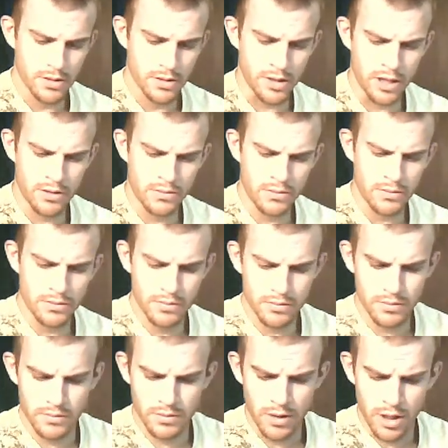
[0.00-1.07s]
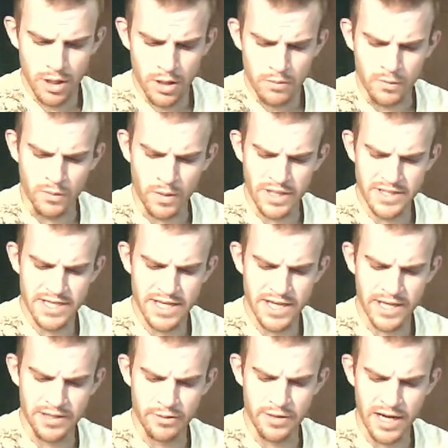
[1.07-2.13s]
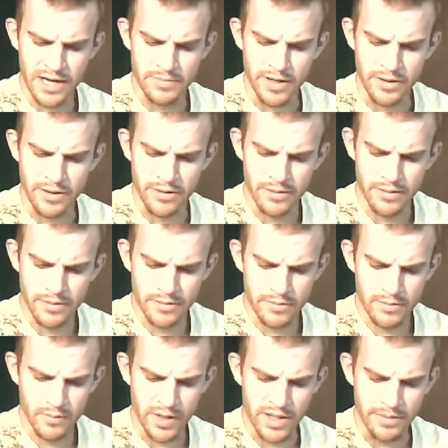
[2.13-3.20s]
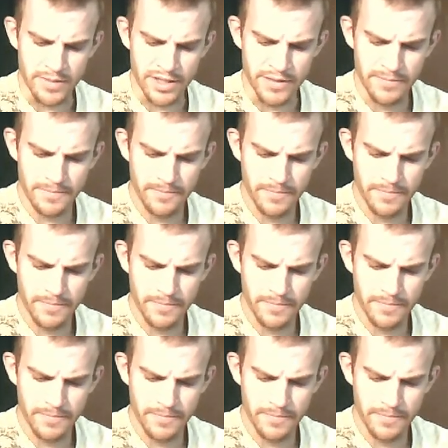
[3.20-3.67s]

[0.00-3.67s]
No? Well, once he and grandmother... Wait a minute.